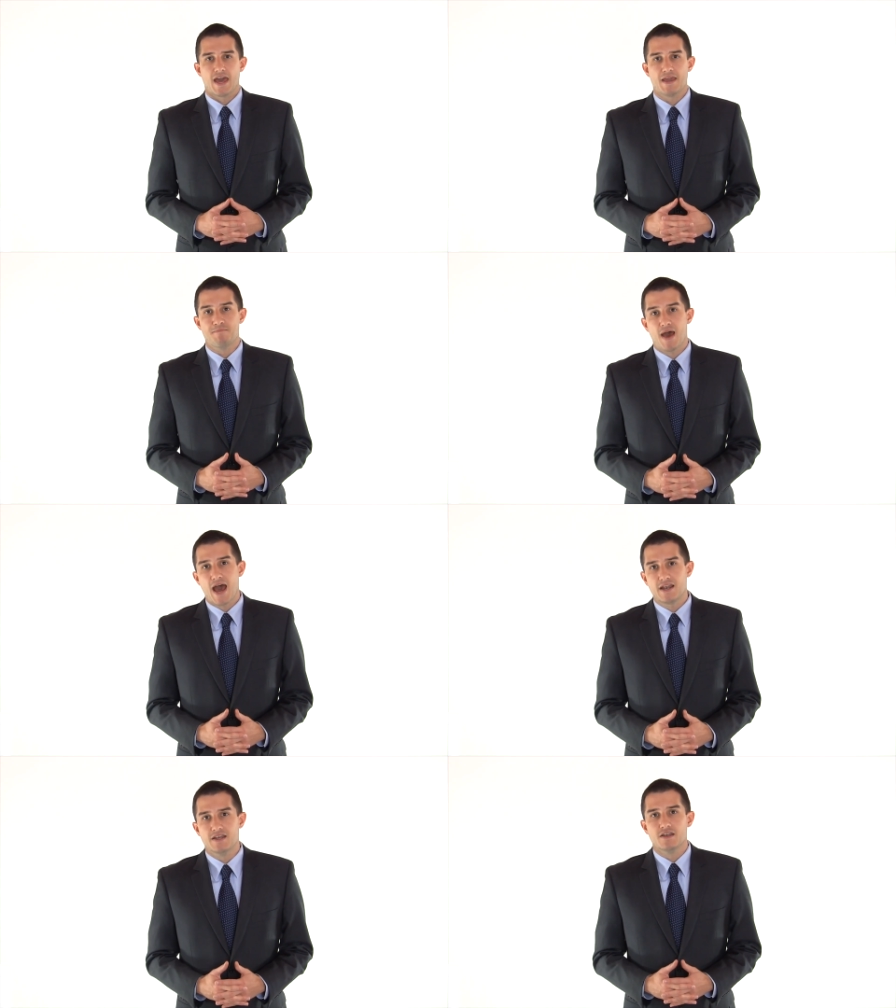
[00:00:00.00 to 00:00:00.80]
A
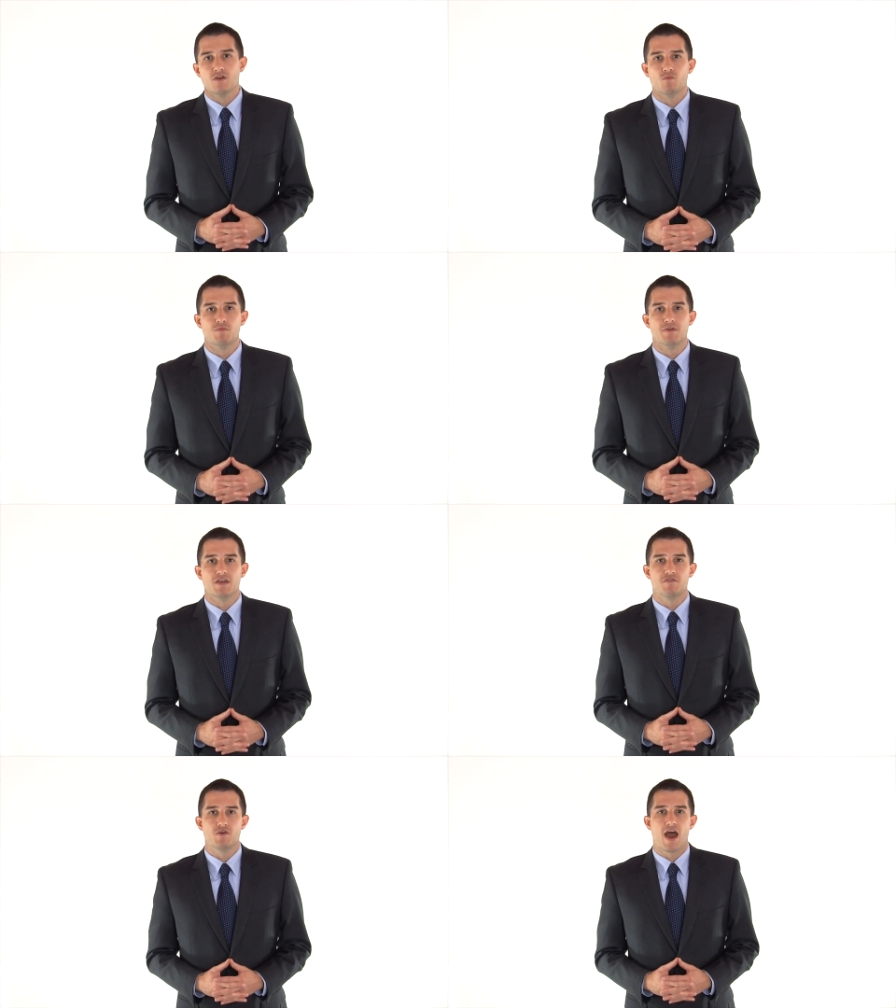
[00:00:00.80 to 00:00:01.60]
patent would be
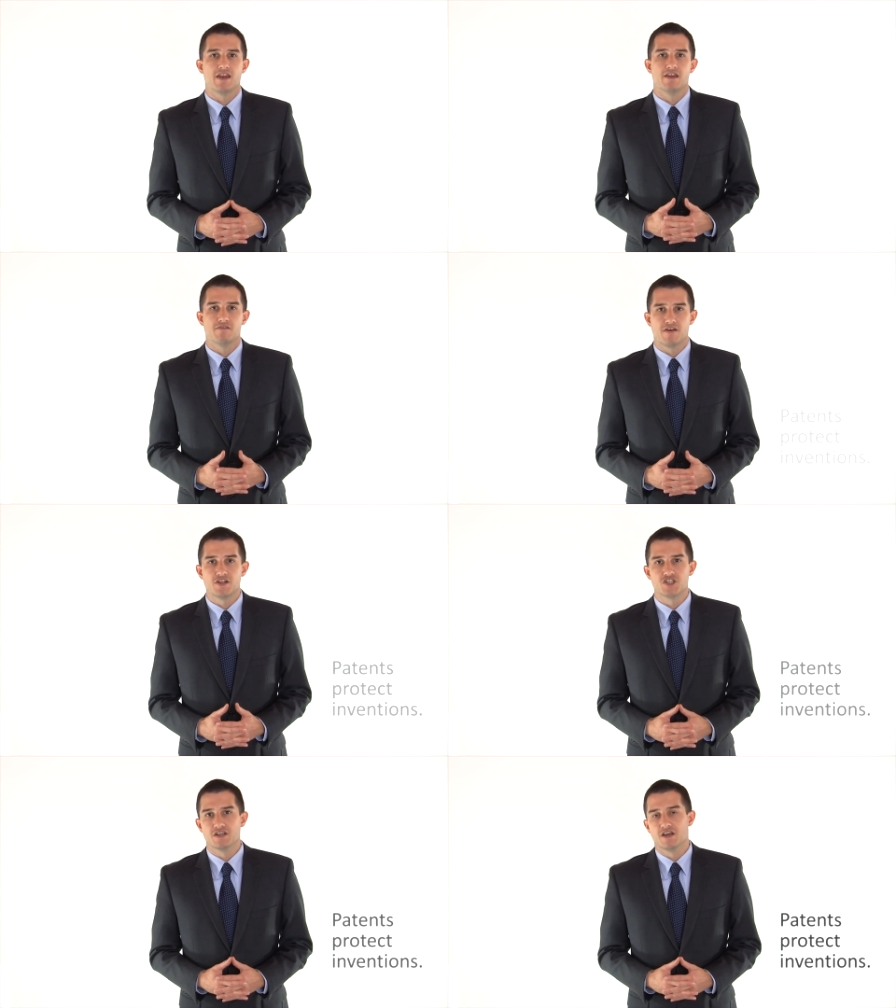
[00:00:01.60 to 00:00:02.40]
if you had an
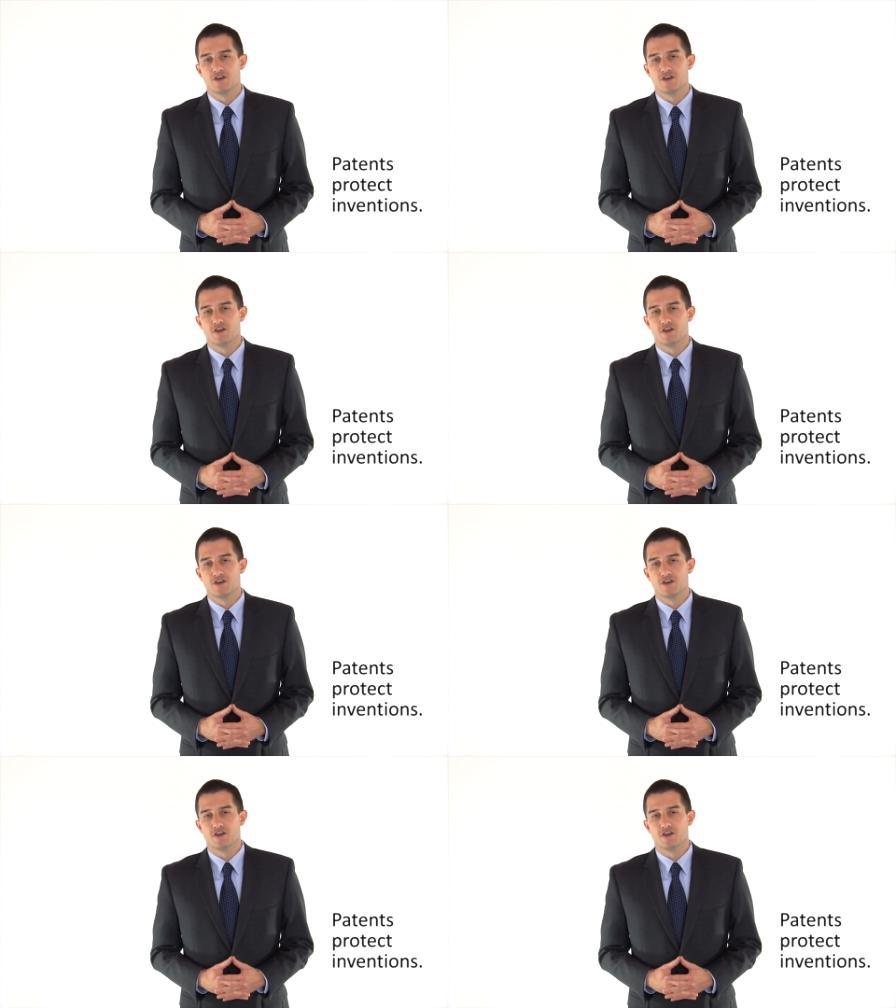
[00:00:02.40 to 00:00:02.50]
invention,